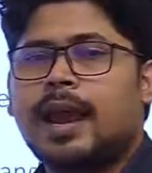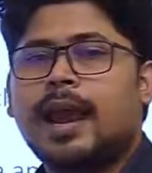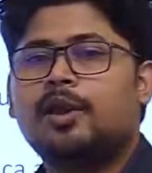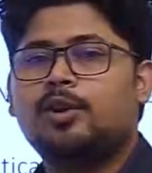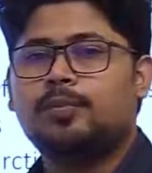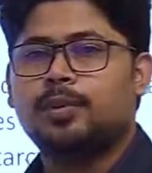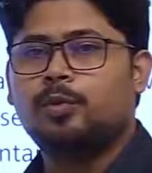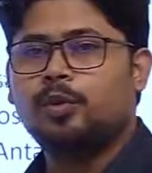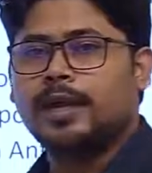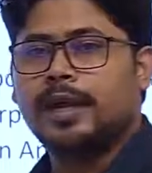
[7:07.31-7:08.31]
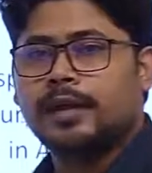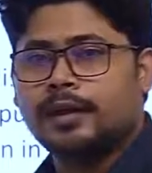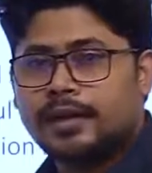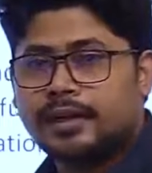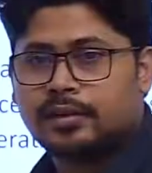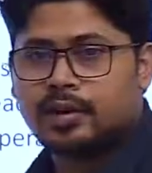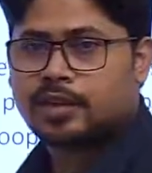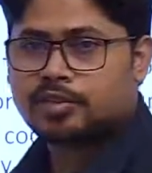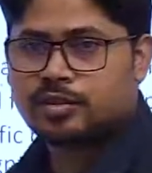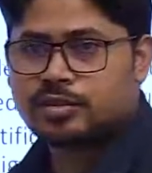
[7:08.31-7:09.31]
and to promote
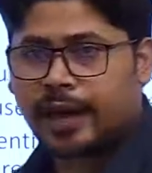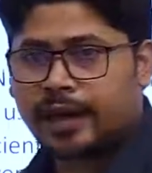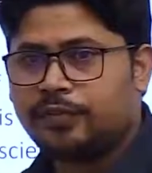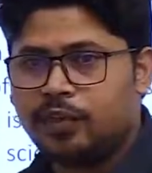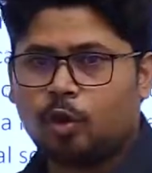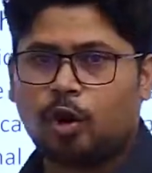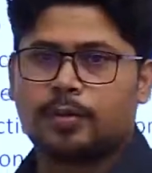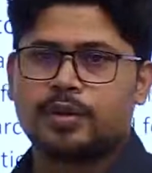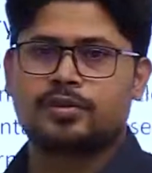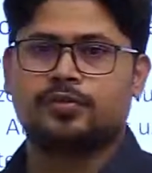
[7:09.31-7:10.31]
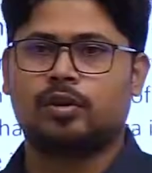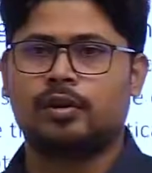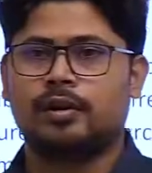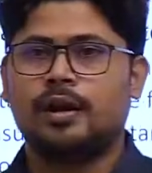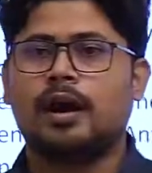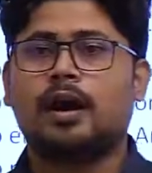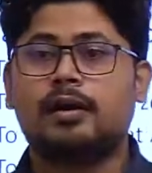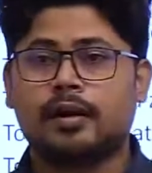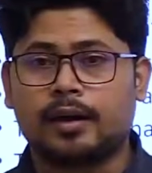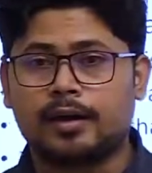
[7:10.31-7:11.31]
international scientific cooperation for
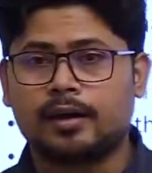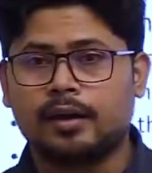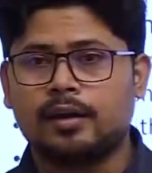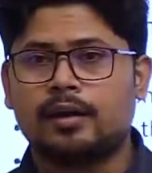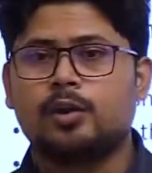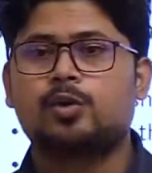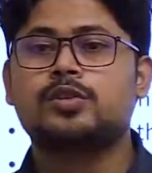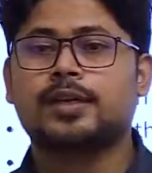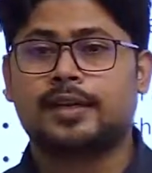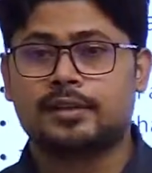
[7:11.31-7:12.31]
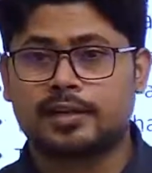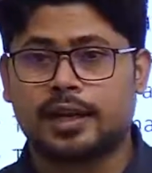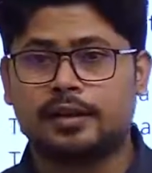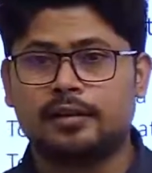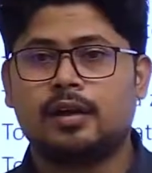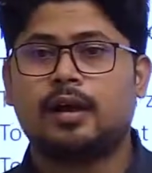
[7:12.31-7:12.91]
Antarctica to set aside